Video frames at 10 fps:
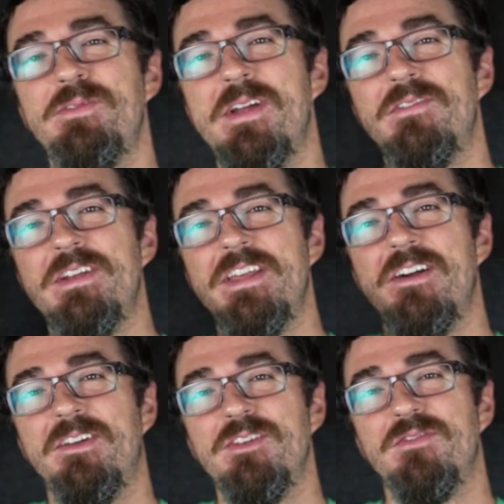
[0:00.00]
everyday
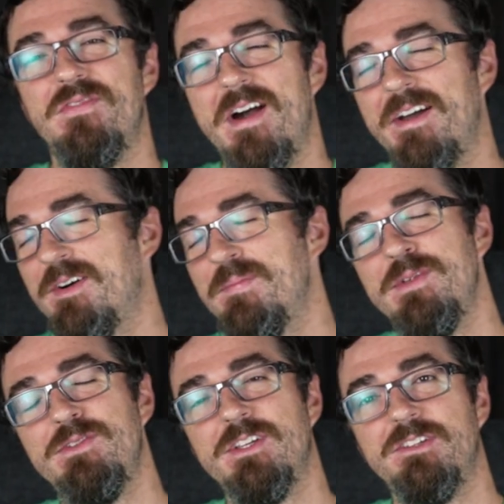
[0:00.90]
audiophile,
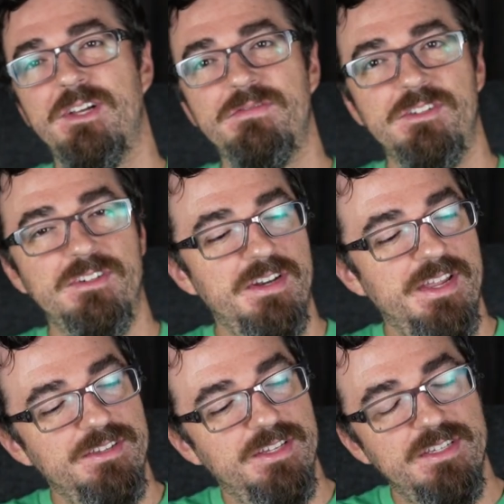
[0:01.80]
music lover,
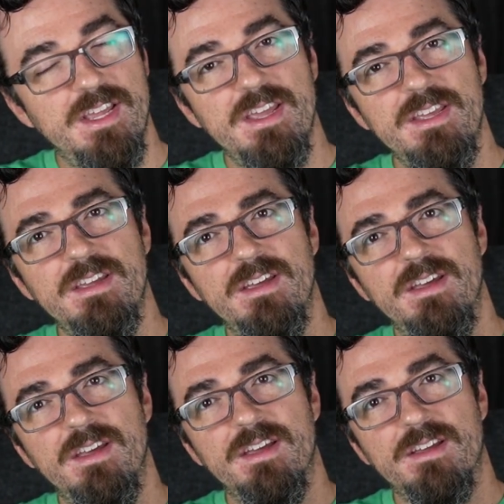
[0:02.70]
and today,
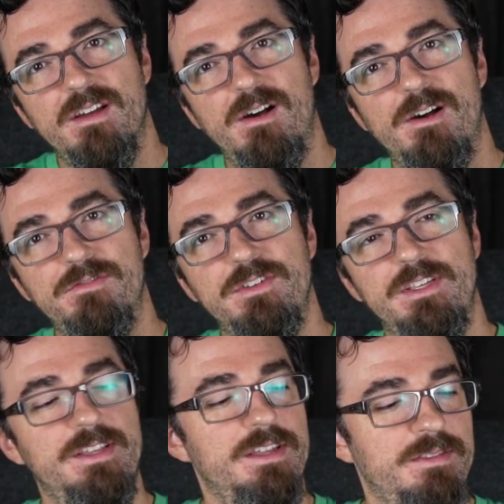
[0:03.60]

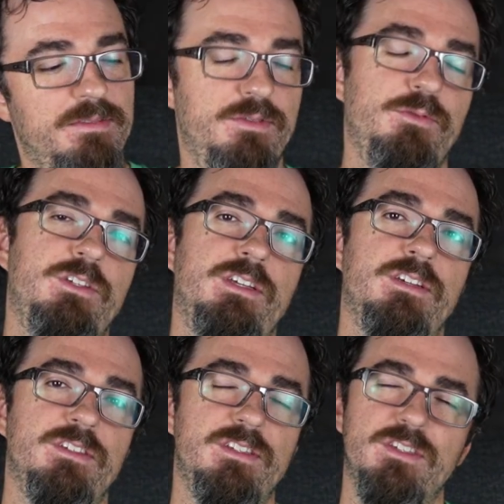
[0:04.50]
coffee
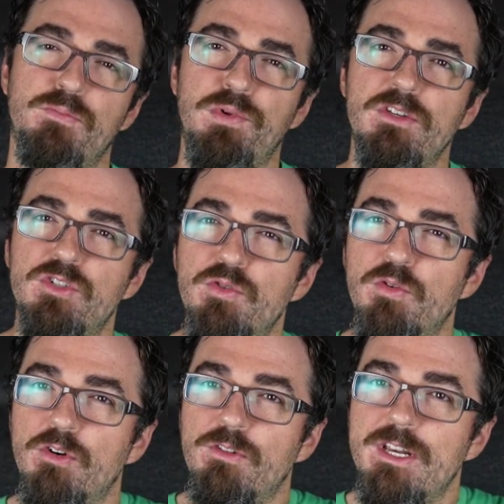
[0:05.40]
enthusiast. It's a bit too
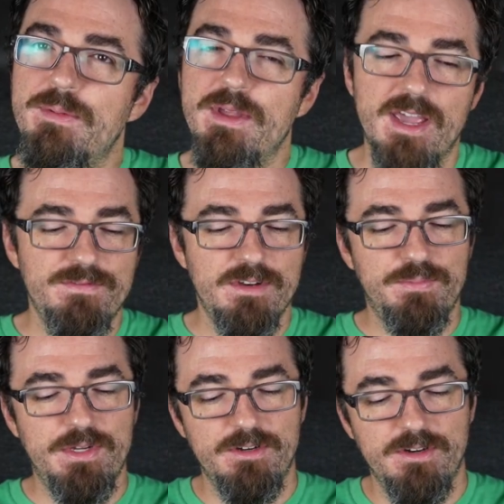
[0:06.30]
early to be having a
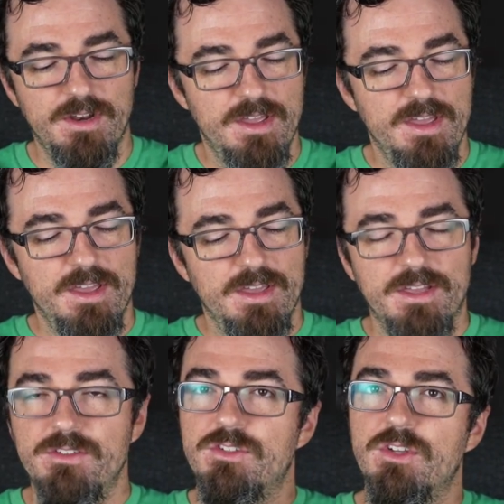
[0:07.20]
beer,
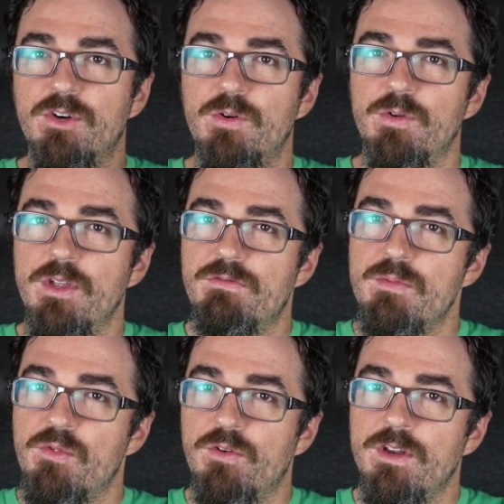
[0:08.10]
and so every
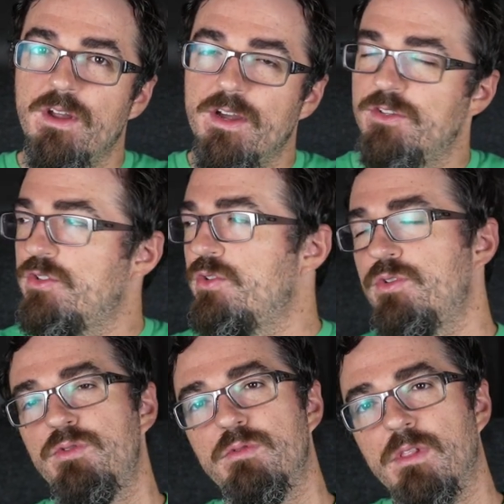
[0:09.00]
morning I
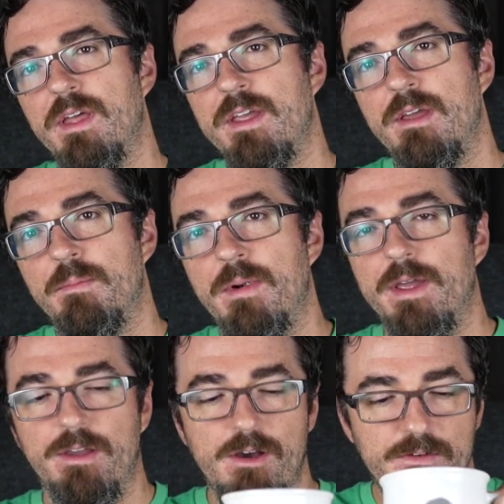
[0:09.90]
do like my
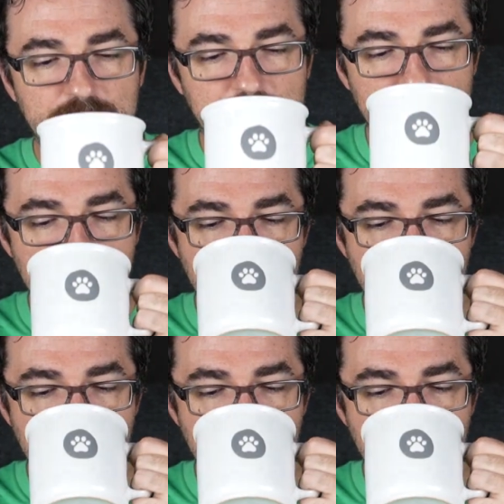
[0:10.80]
coffee.